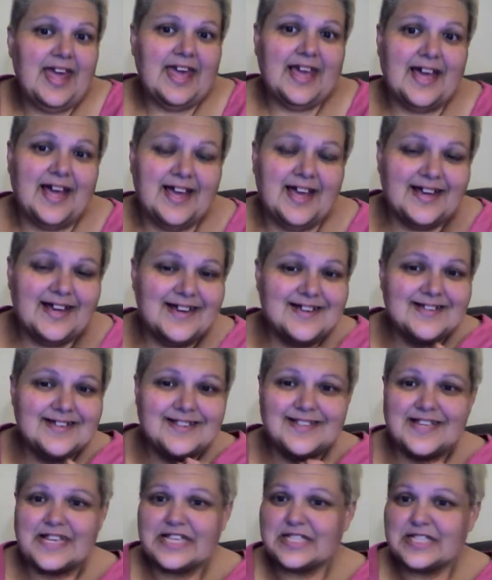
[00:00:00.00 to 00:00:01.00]
Hey
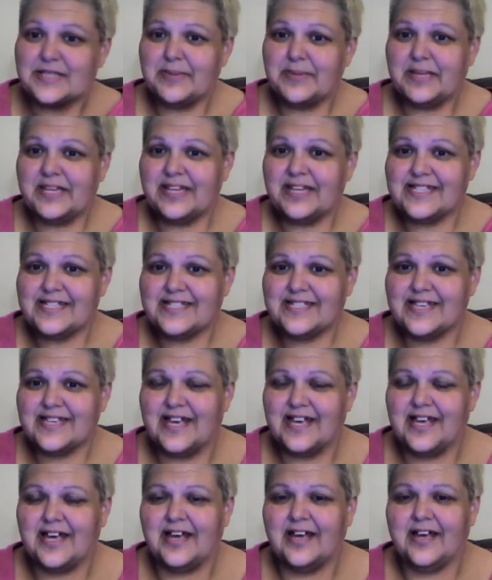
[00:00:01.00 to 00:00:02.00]
guys, it's me
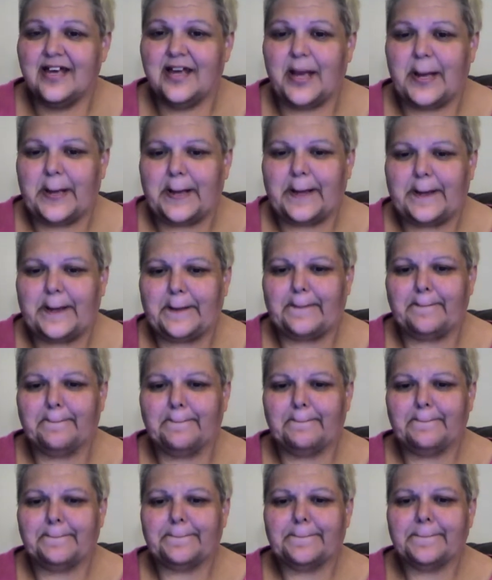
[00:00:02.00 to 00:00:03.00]
Alicia.
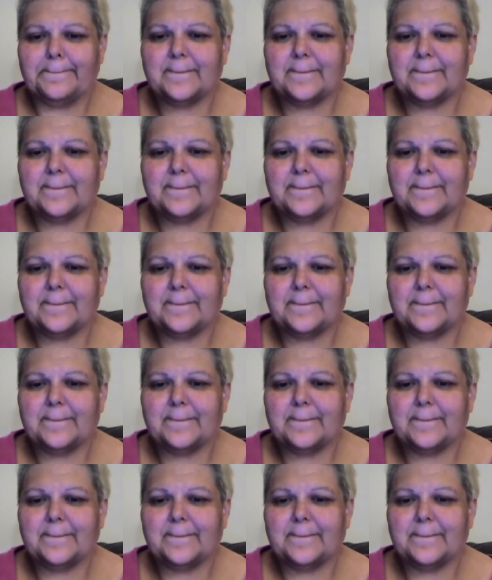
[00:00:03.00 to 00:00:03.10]
Um,